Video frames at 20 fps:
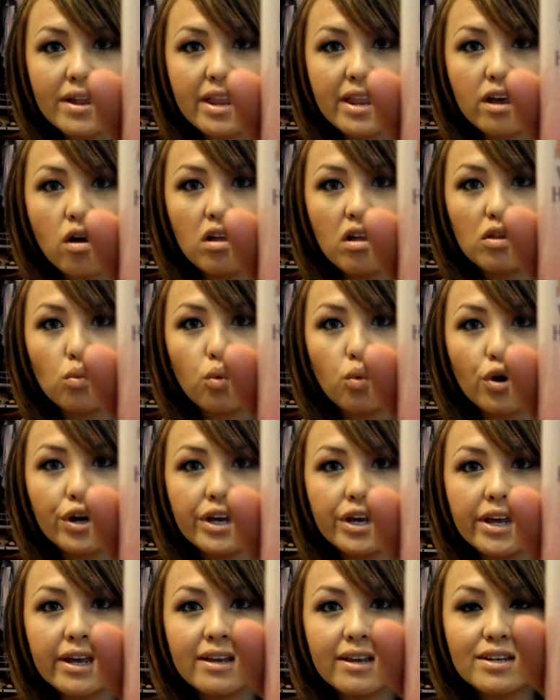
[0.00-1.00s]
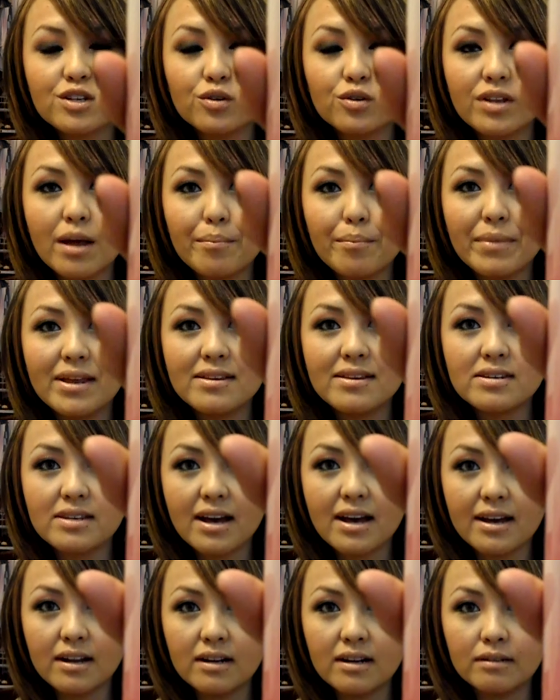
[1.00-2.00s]
they call it working, so that means
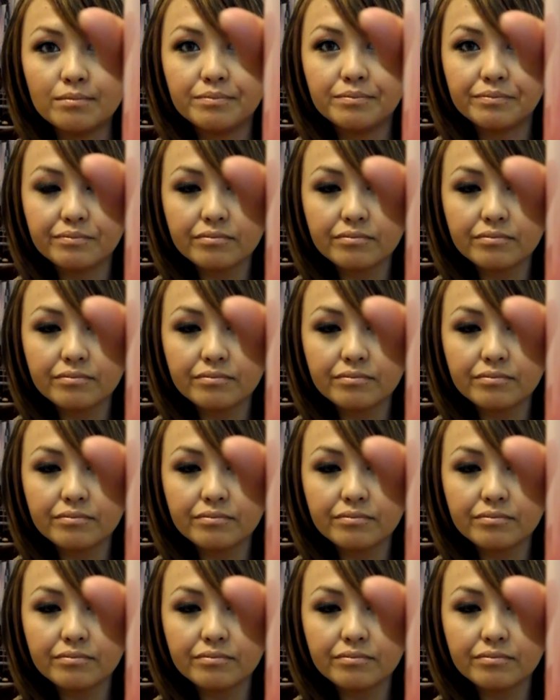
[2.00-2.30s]
that um,